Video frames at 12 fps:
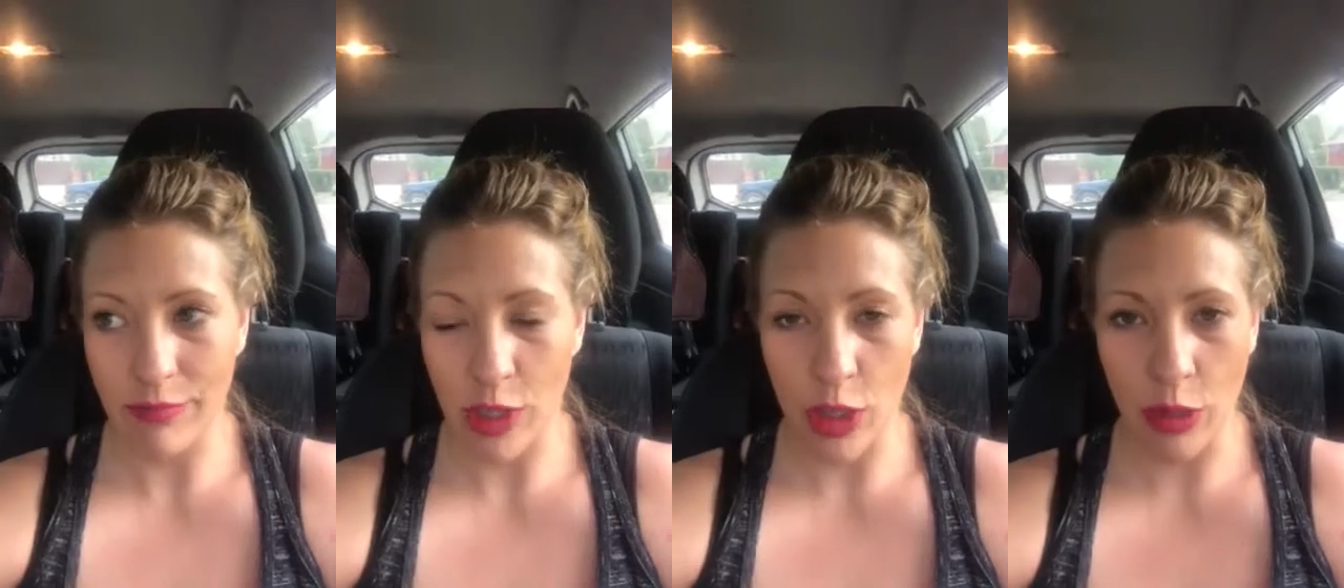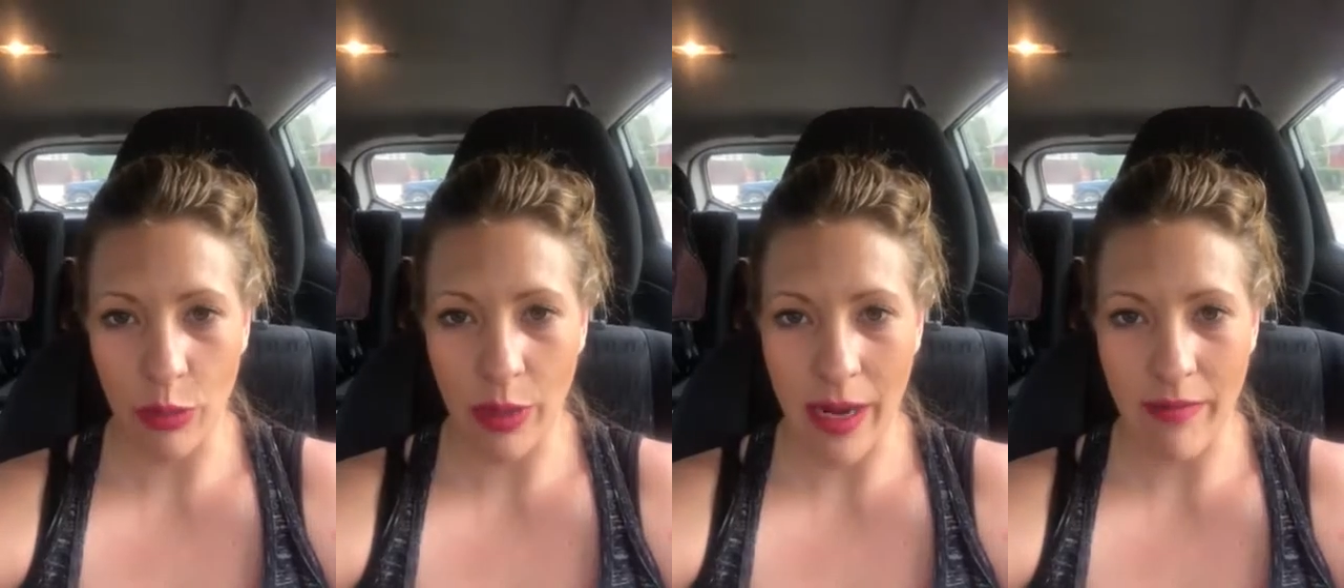
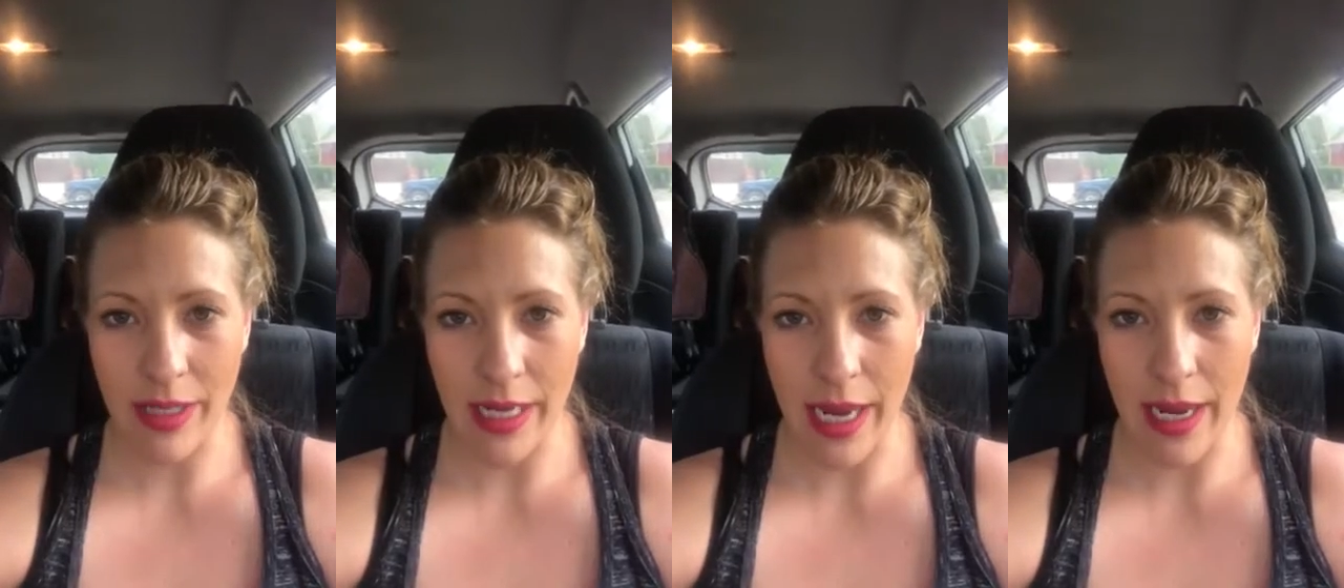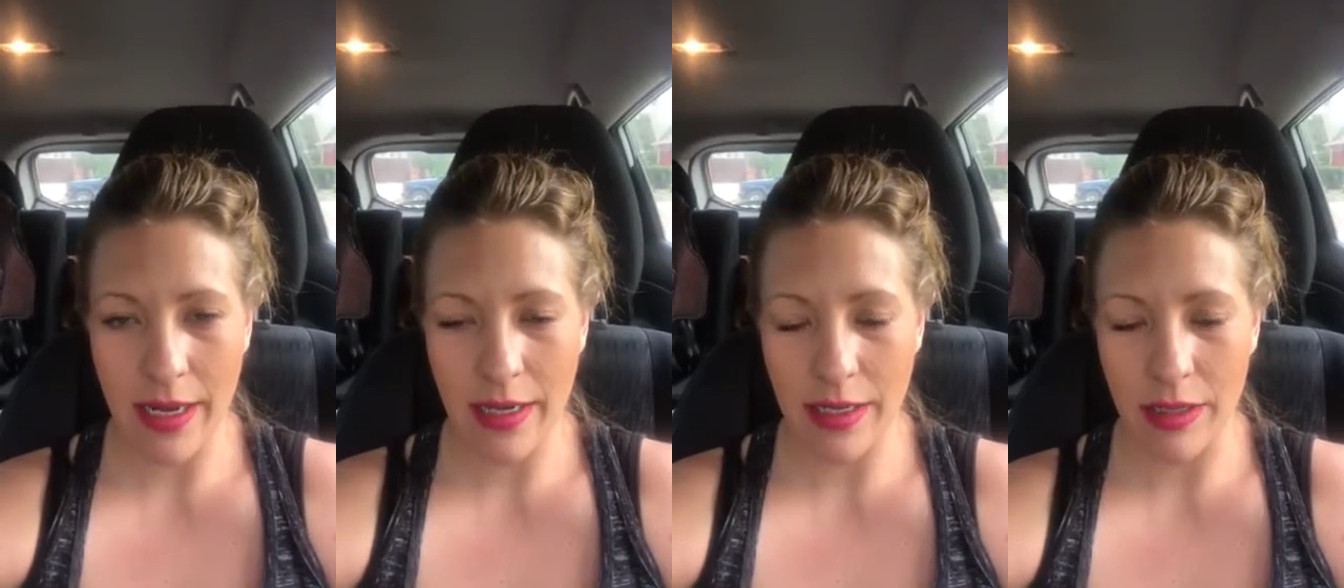you every
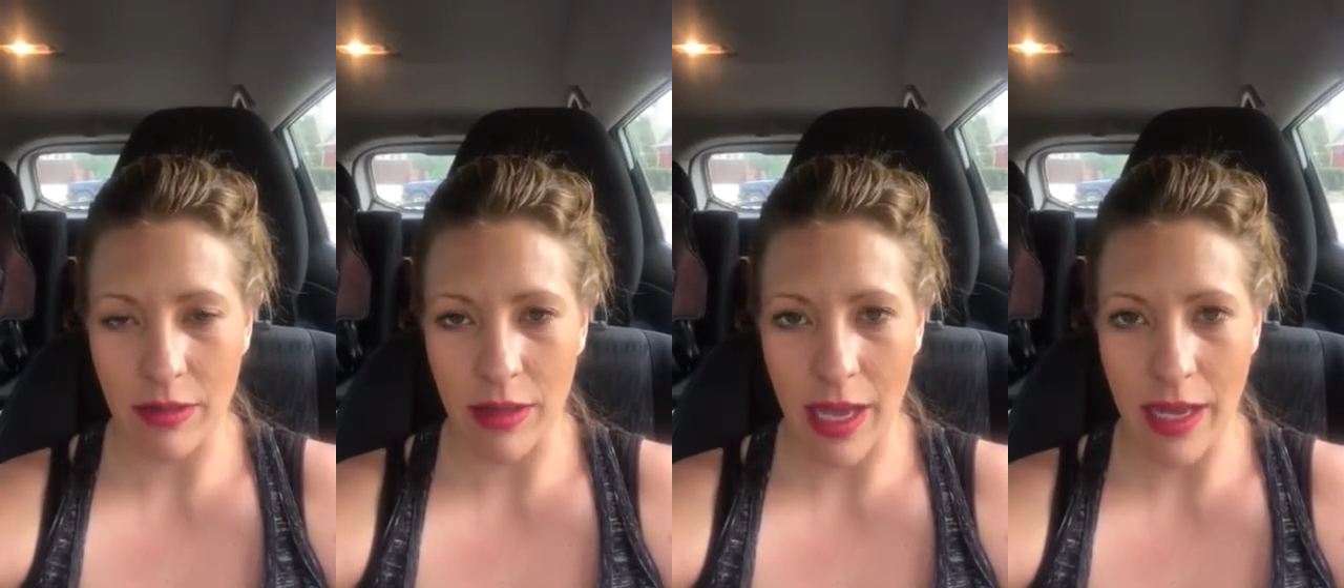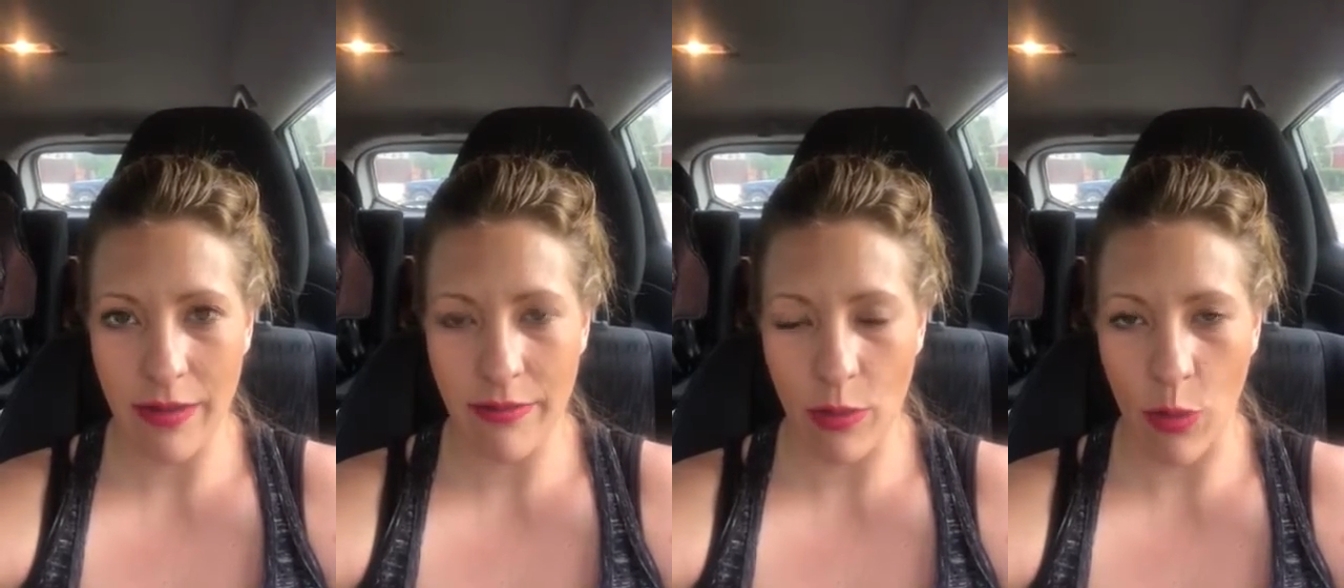day in your
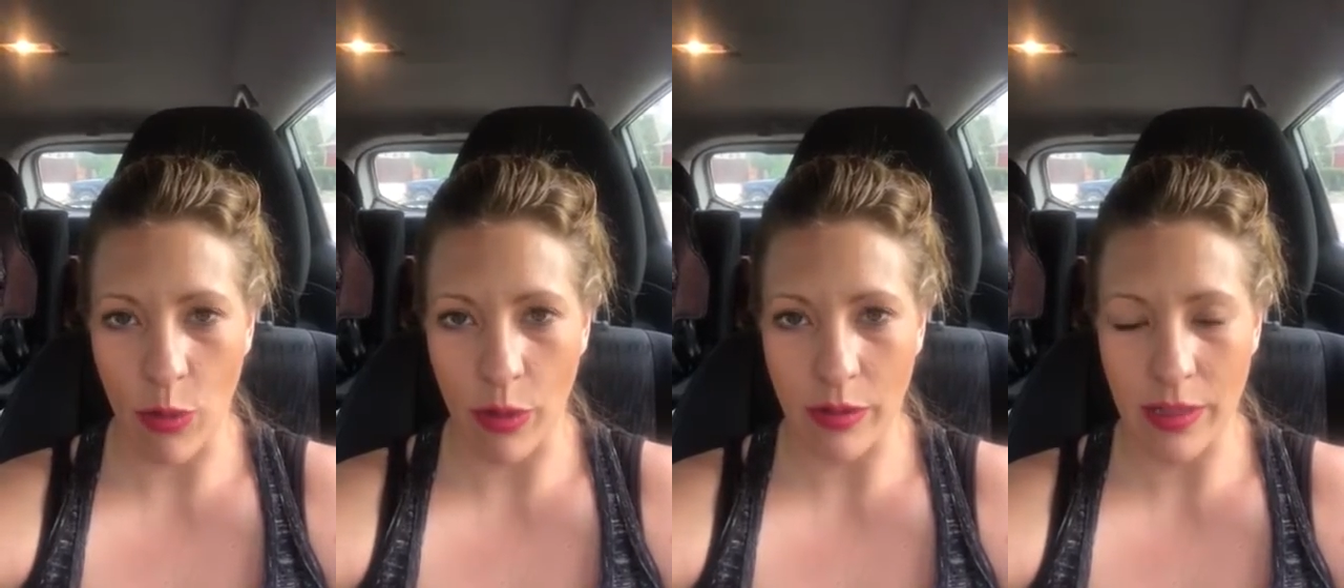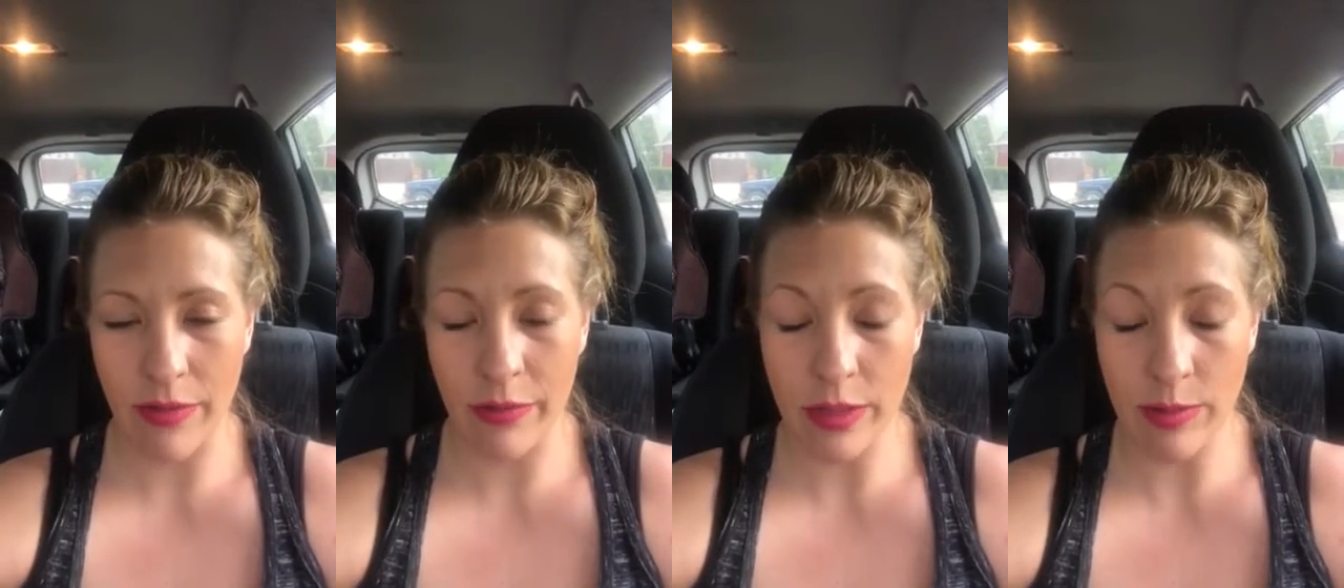life or the
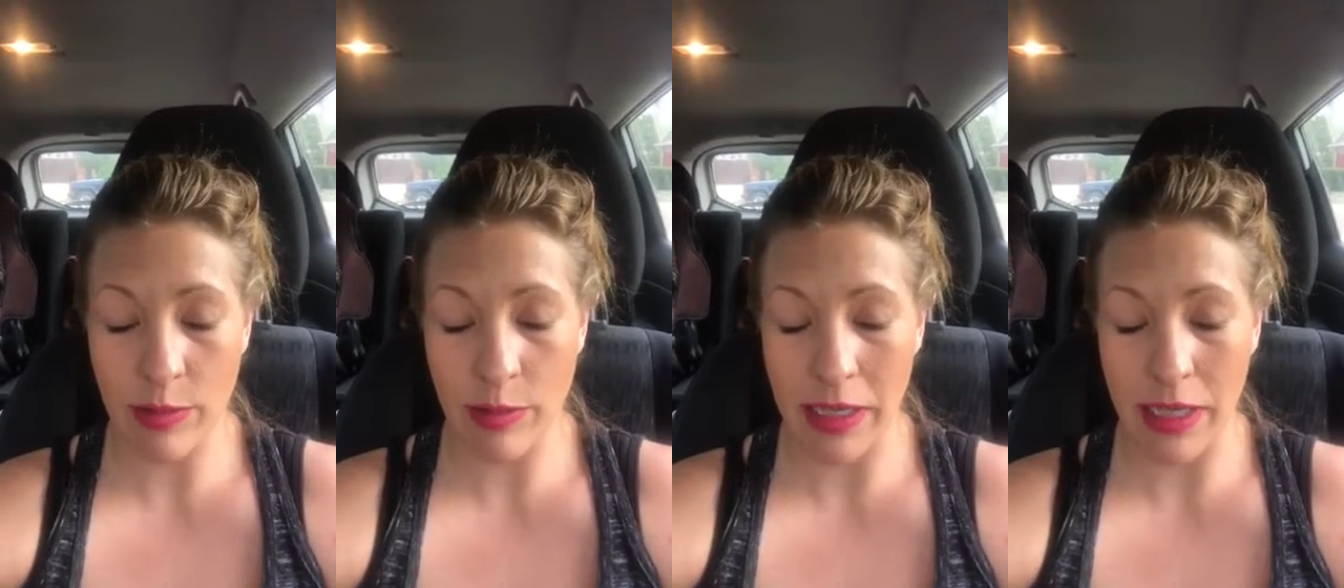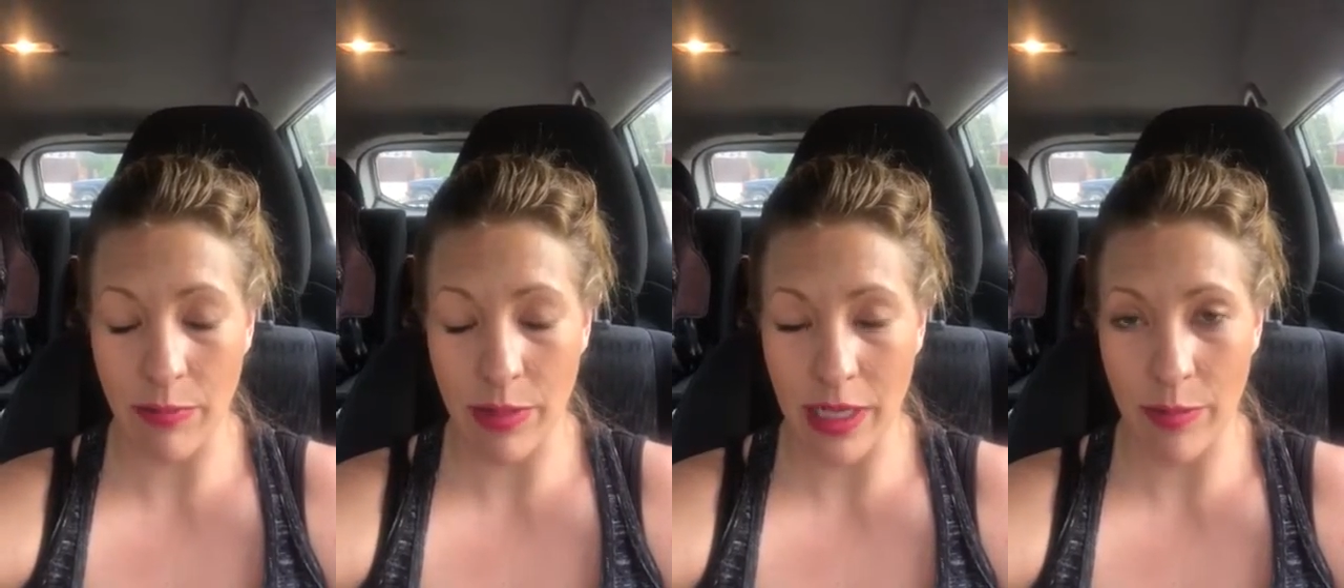difference
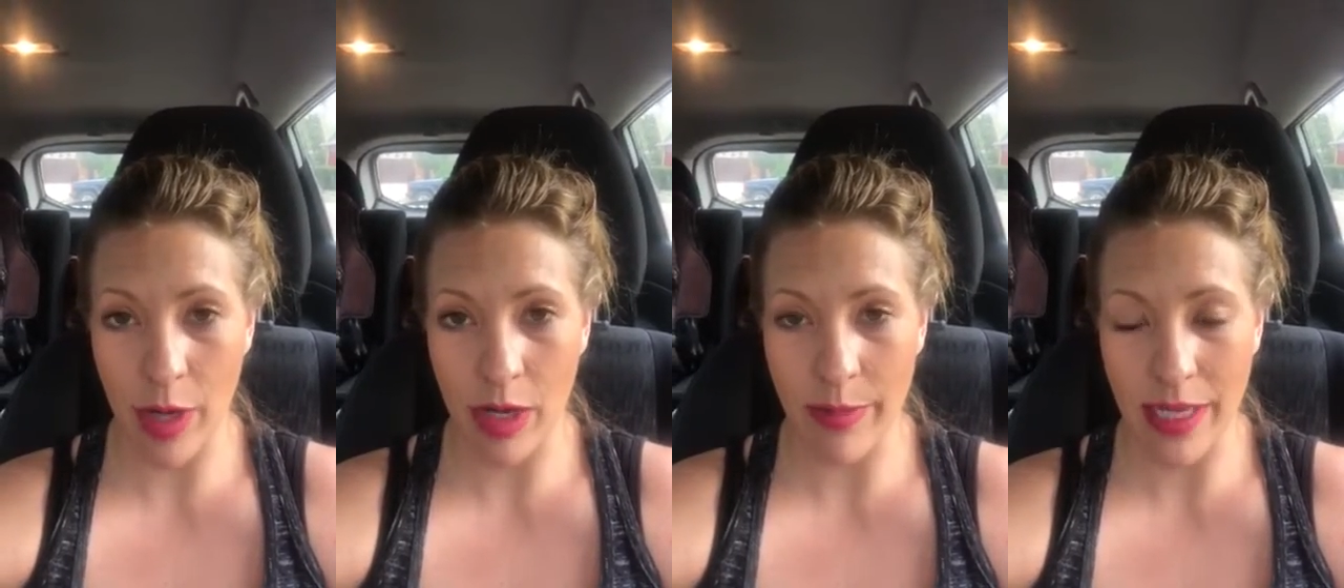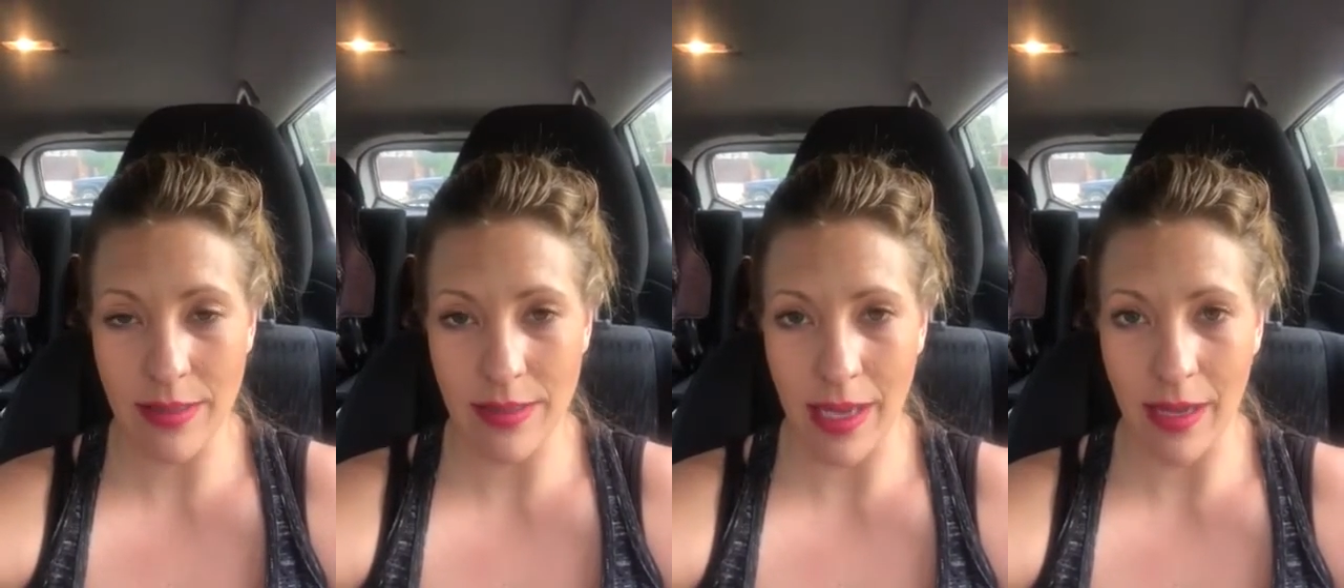between being a part of
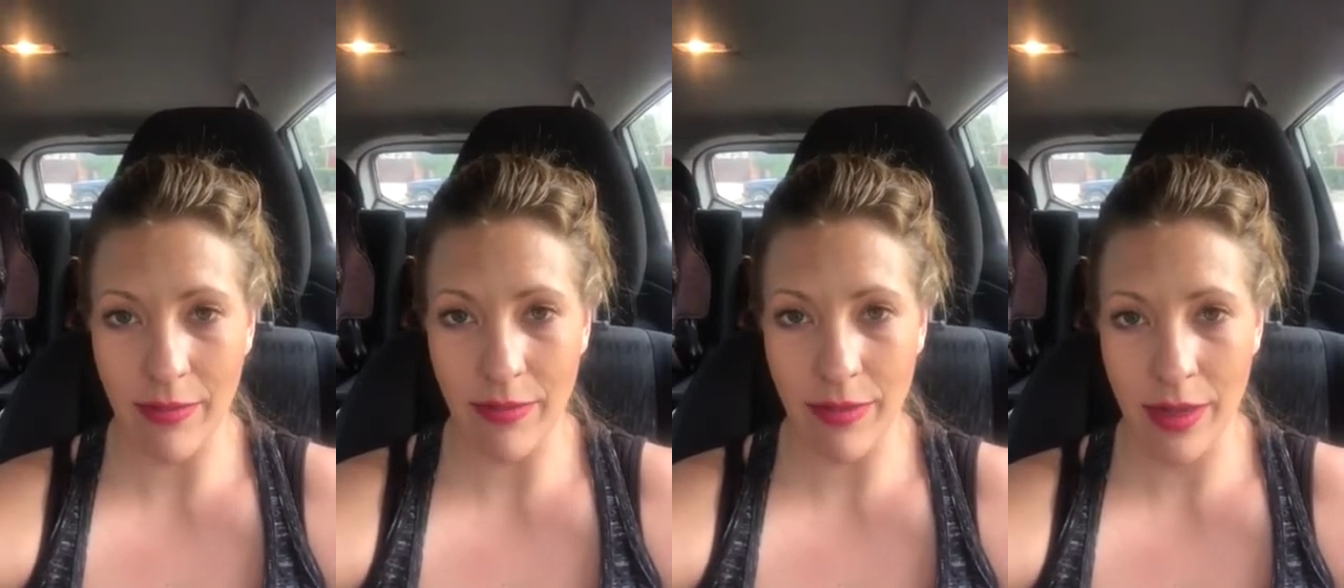best life.